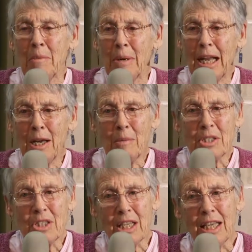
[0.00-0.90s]
But I
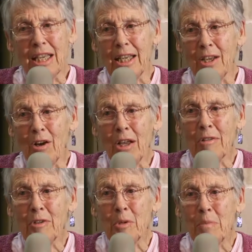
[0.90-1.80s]
was thinking, all
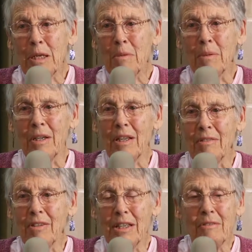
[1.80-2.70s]
of you people
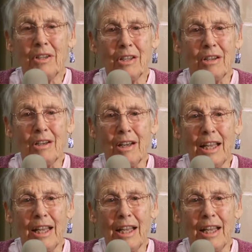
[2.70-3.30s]
have lived here,